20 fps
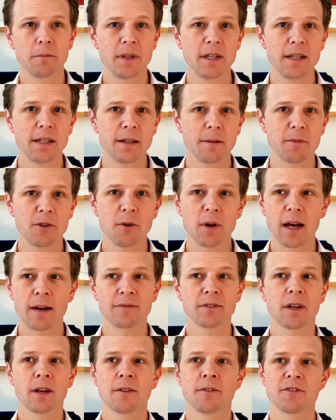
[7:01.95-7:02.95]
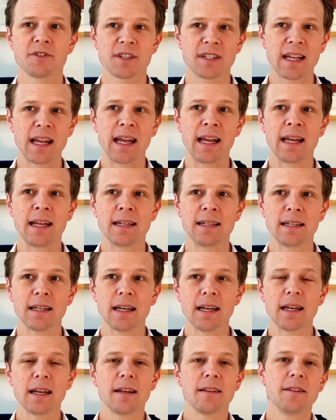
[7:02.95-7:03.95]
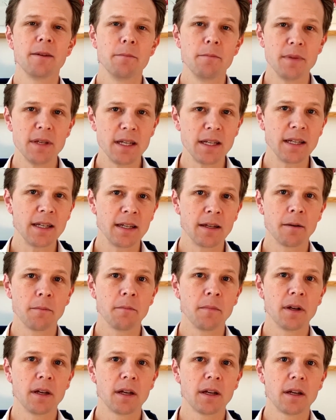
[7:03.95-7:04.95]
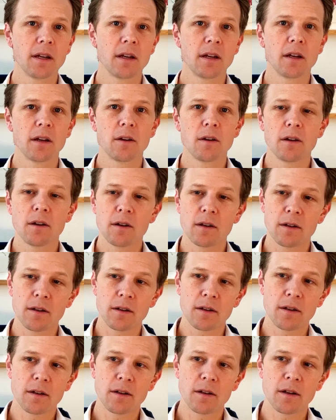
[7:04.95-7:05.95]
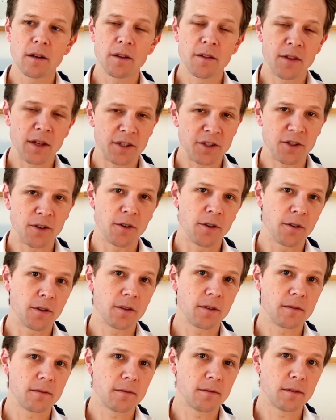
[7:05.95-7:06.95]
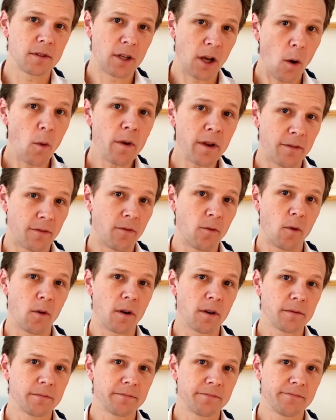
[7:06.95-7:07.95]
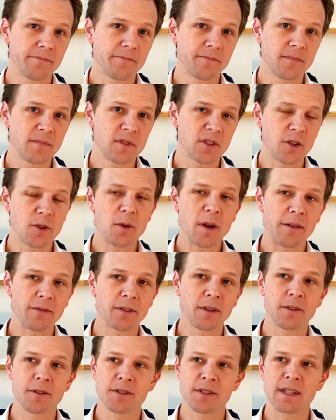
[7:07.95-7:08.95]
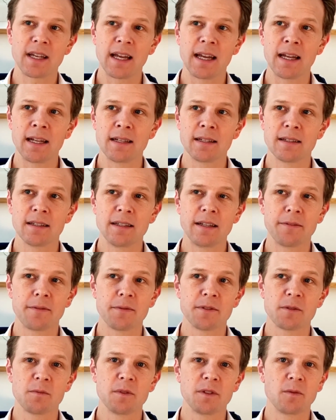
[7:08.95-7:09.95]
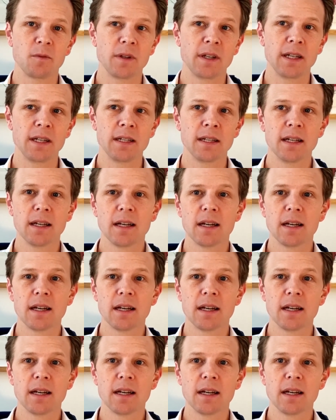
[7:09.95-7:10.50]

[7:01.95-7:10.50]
medium. You have to understand the medium that you're going for. So you have to understand the difference between